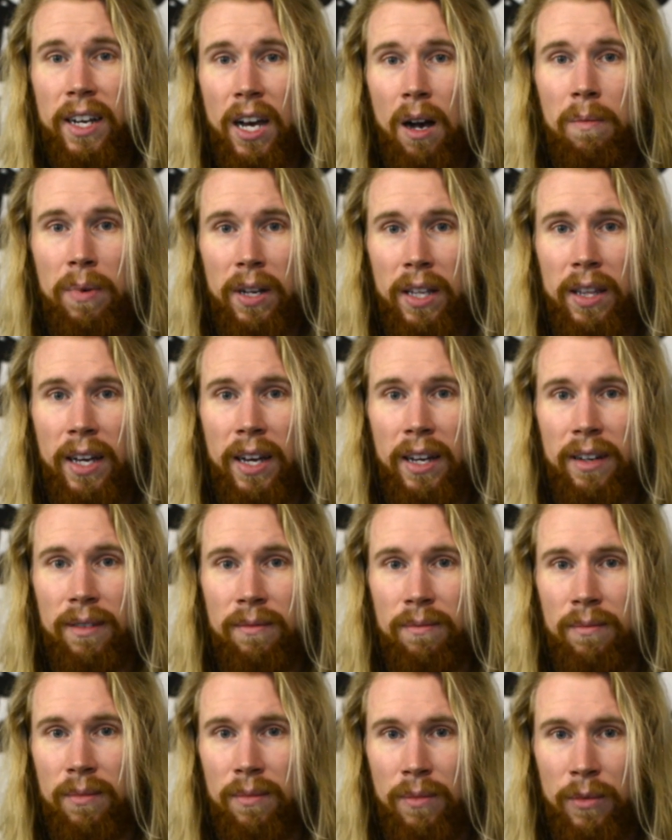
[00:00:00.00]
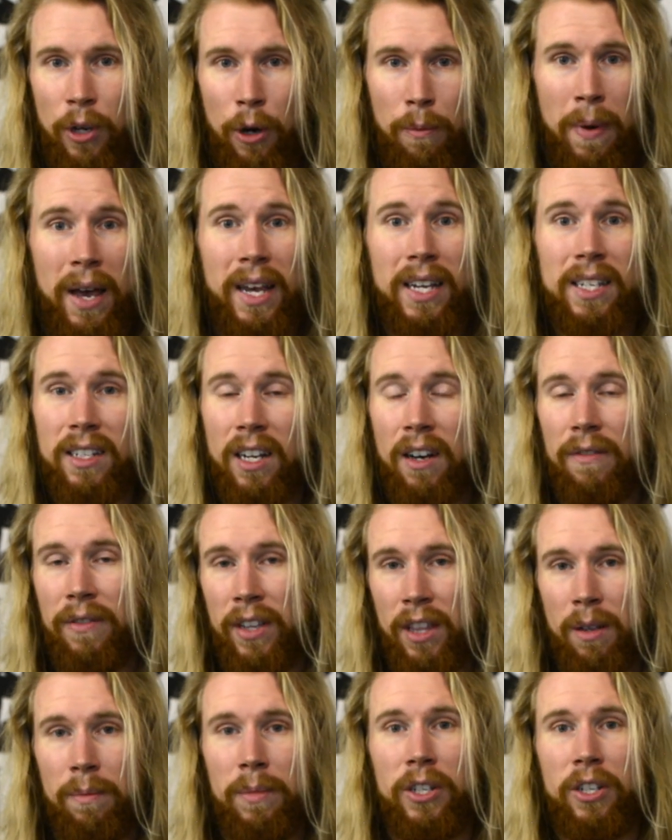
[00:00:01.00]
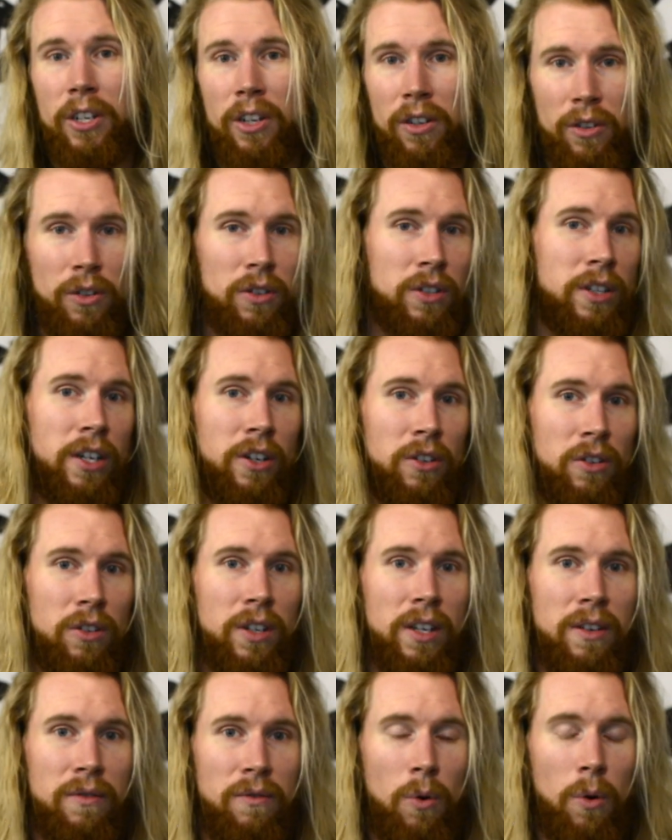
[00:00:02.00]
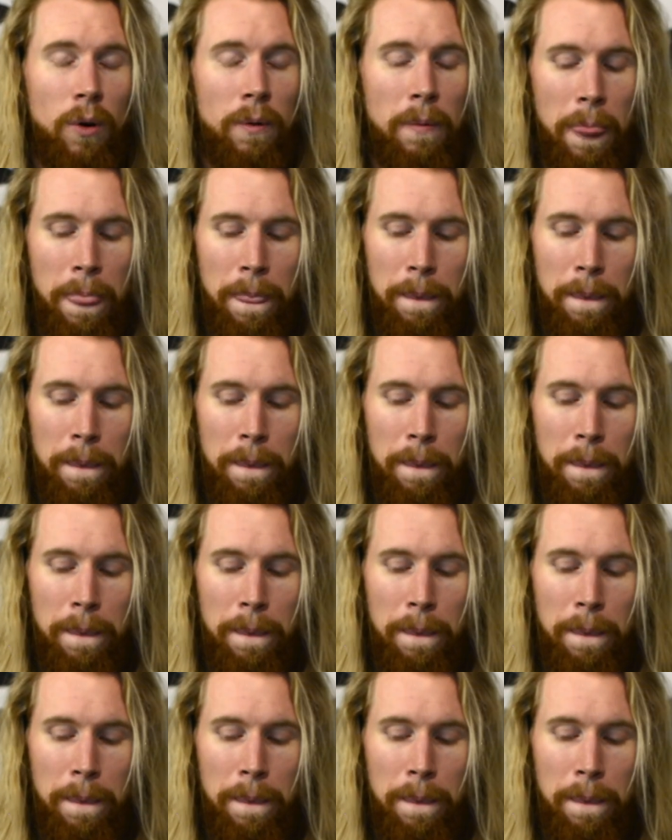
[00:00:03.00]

company that makes stuff in the materials that you're looking for.